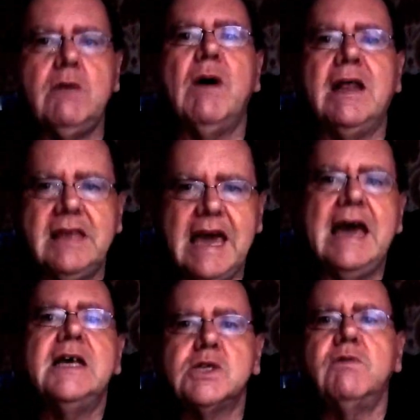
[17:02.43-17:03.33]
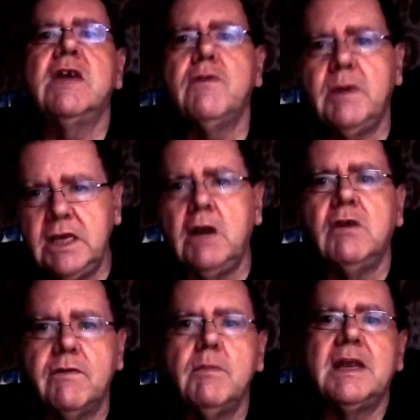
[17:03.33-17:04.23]
Yeah, so give him
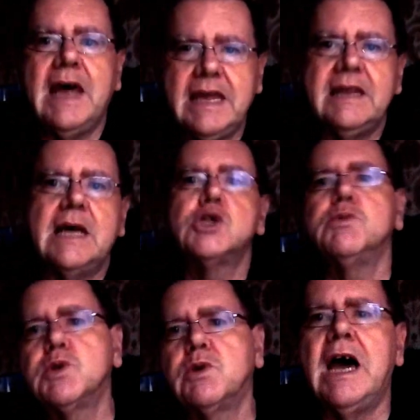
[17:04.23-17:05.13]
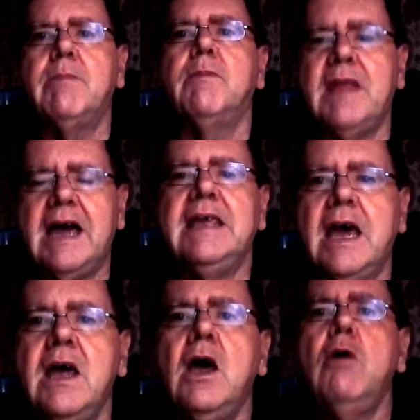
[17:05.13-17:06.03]
a like and that, subscribe that. Yeah,
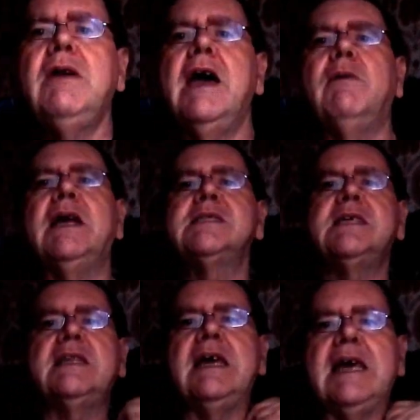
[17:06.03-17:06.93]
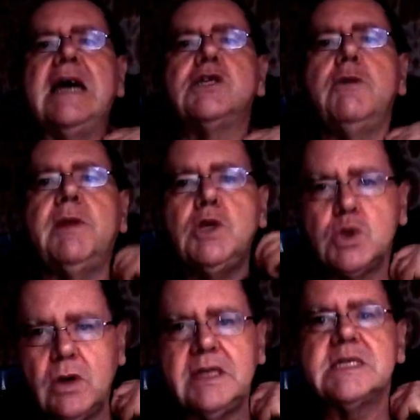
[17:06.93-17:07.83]
okay, well that's it then, guys. I hope you enjoyed
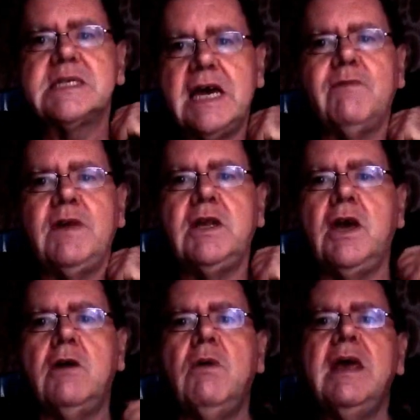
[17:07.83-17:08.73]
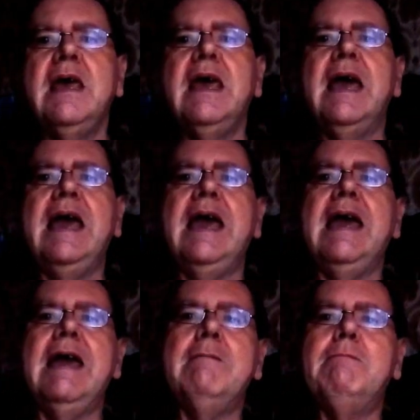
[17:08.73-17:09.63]
this tag video.
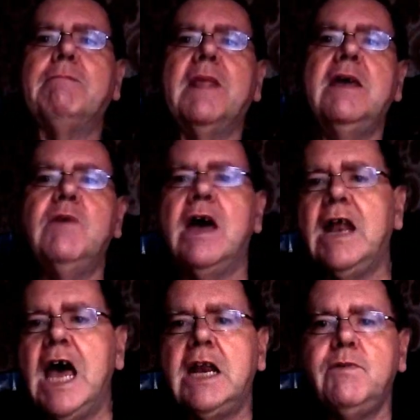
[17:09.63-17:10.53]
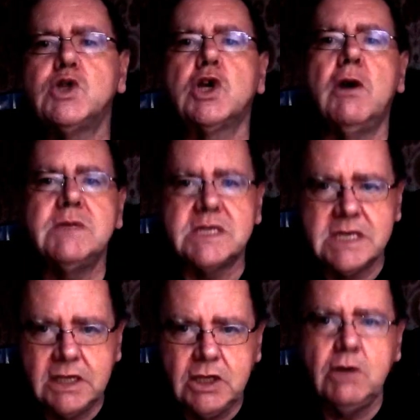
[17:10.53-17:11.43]
If any of you are going to see the
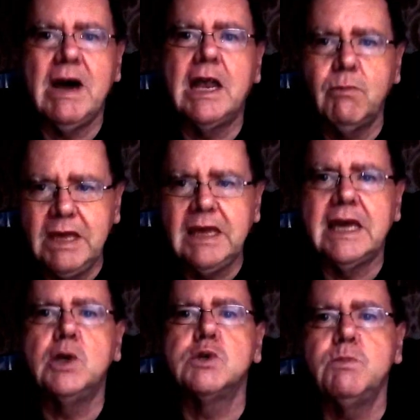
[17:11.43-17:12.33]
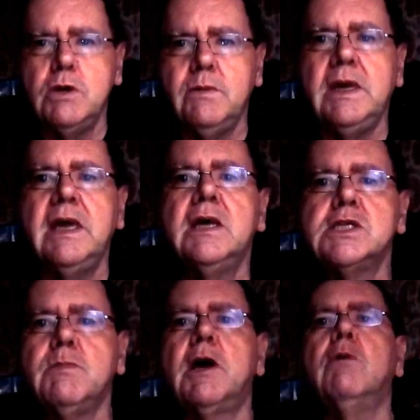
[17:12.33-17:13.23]
new Halloween Kills movie
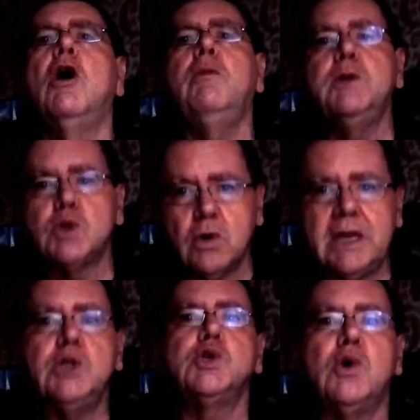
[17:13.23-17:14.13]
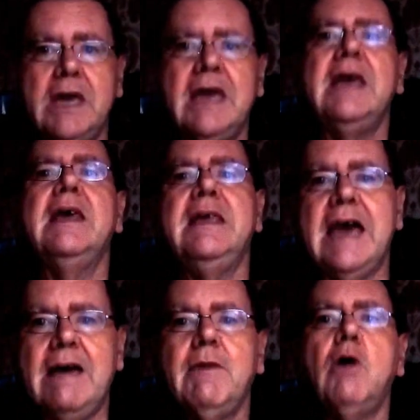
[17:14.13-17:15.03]
tomorrow, I hope you all enjoy it. Yeah,
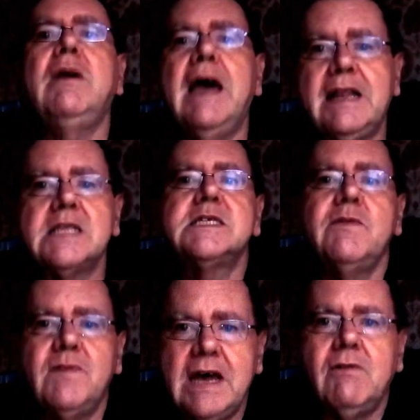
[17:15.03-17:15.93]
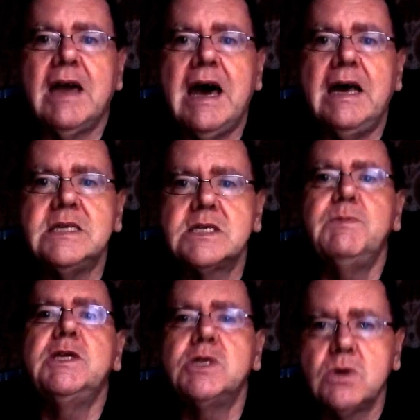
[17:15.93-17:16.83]
okay, that's it for now, guys. Speak to you
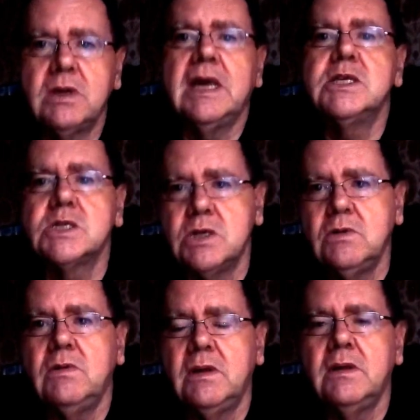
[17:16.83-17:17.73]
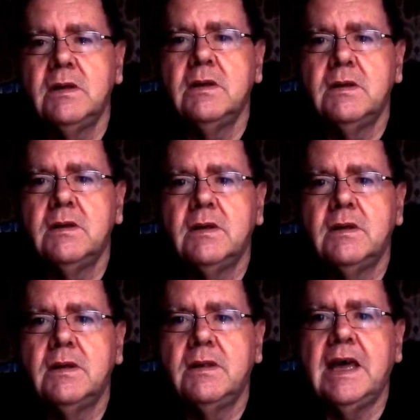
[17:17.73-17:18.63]
all again soon.
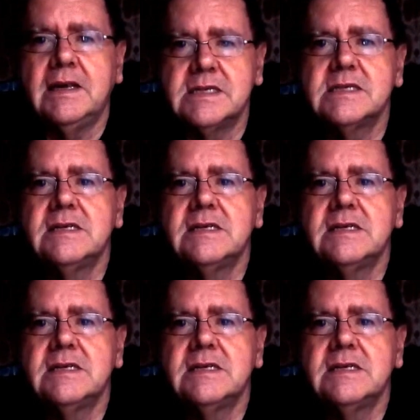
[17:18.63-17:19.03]
Thanks.